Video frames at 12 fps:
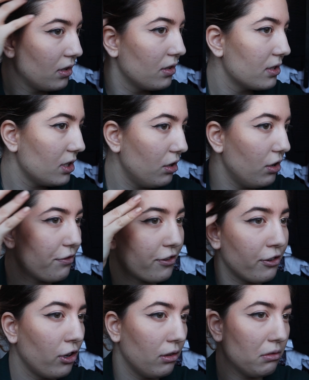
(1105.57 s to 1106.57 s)
So
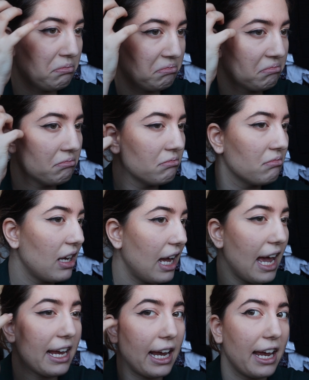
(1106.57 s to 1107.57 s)
overall,
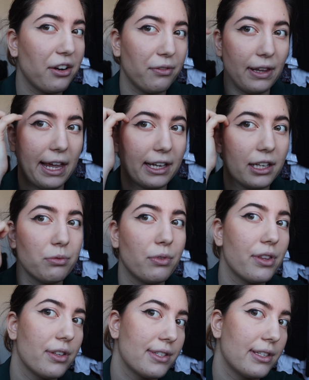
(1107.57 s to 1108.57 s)
I kind of like it
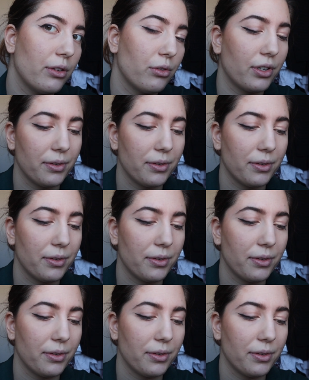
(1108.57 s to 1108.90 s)
with this look.